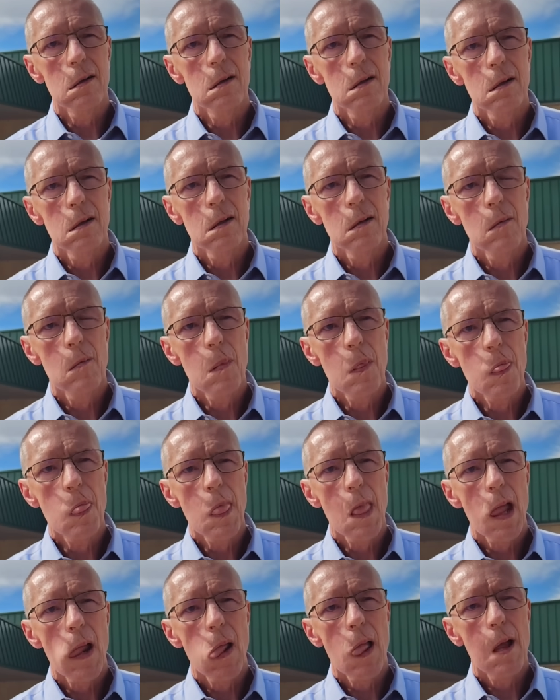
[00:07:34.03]
Mine is
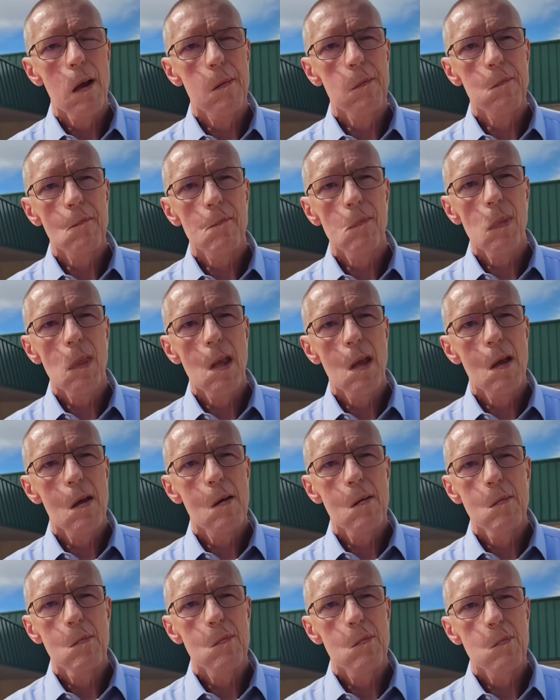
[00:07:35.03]
for security purpose
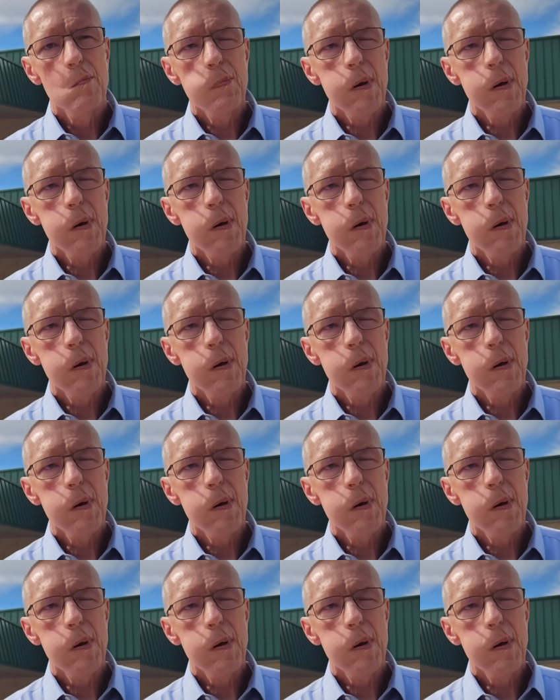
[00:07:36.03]
as well.